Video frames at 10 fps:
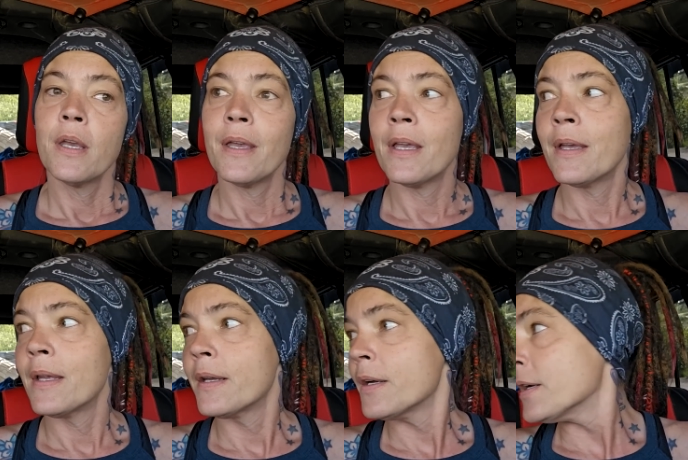
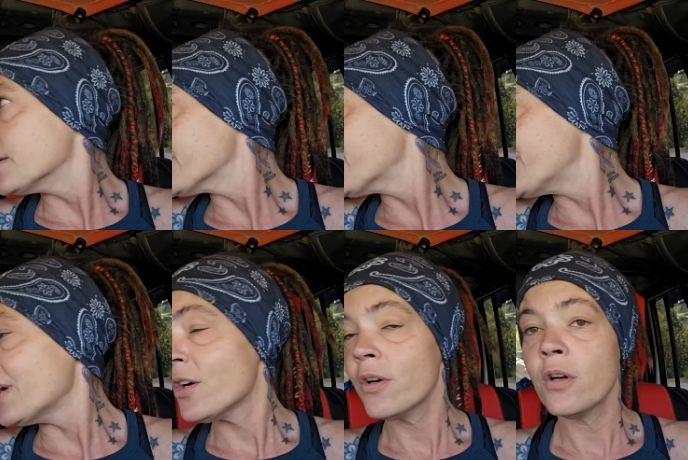and
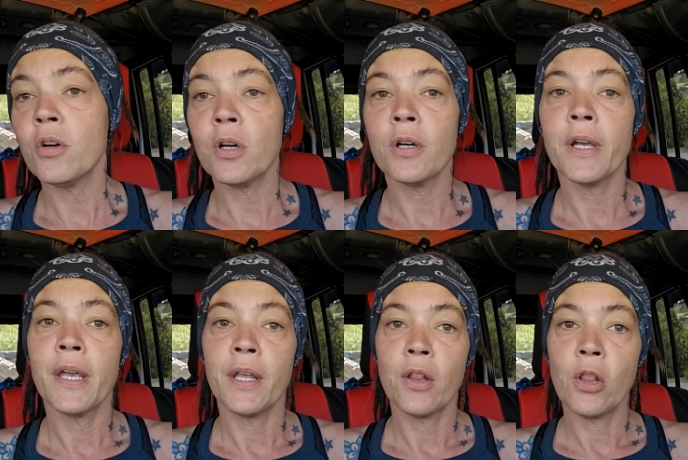there are
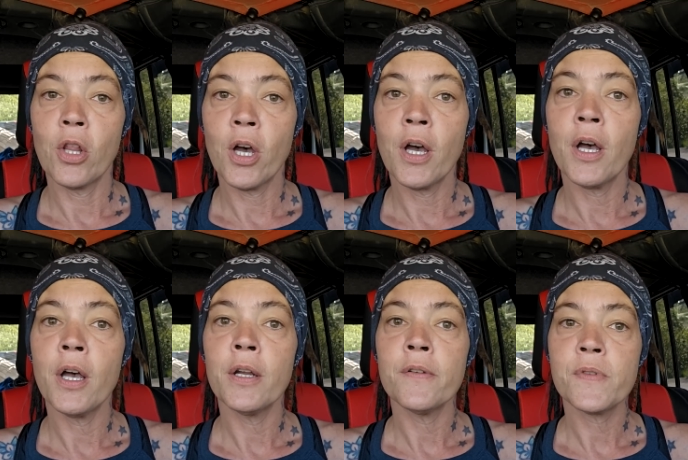a
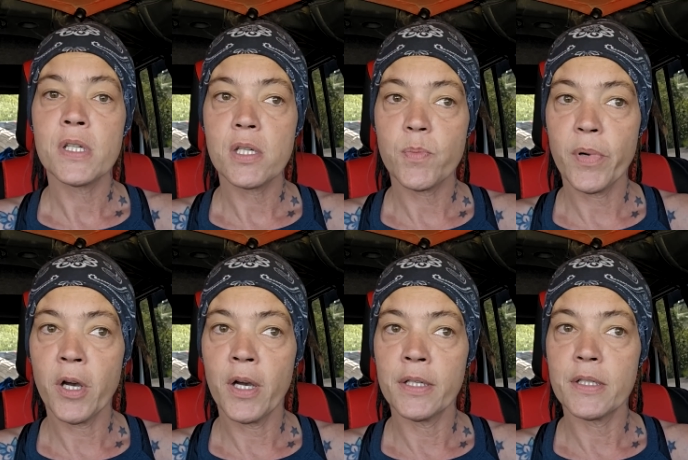lot of
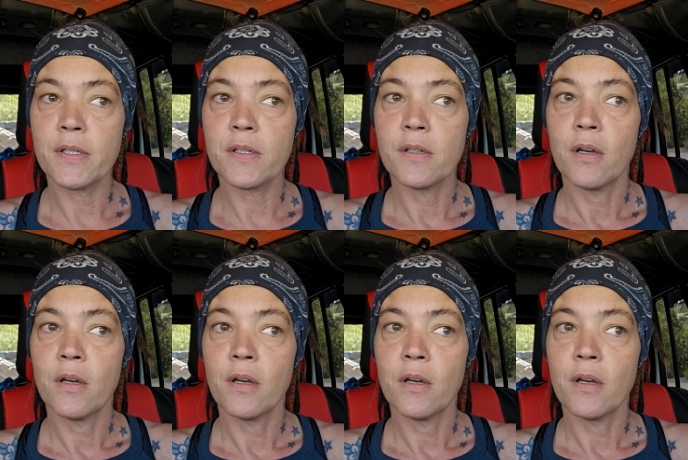spots